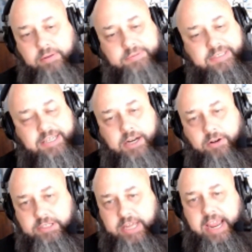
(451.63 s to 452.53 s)
you know,
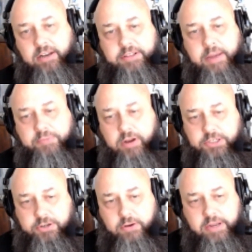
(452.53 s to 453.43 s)
is he handling that
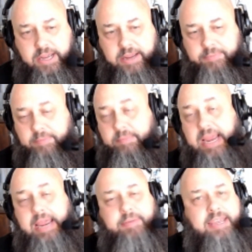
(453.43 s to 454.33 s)
pressure okay?
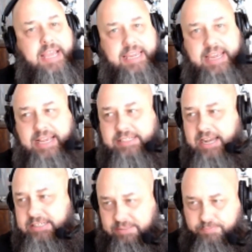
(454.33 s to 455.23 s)
Maybe, I guess. I
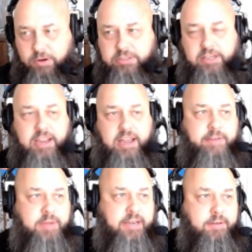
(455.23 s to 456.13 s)
just personally, I
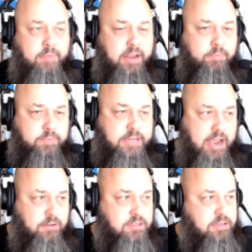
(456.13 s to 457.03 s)
have my
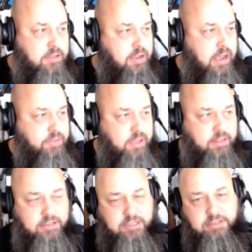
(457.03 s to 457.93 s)
doubts. I think
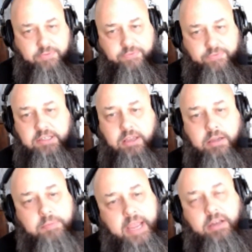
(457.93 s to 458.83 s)
this is affecting
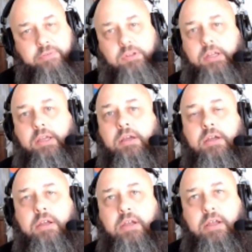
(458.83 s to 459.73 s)
him negatively.
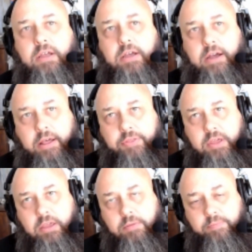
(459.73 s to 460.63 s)

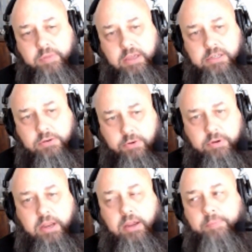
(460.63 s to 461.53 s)
The
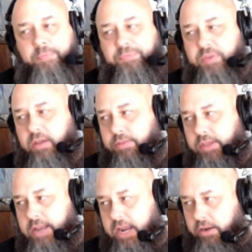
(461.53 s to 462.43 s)
scrutiny, the
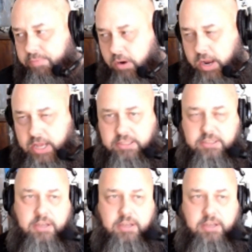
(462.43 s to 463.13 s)
negative press,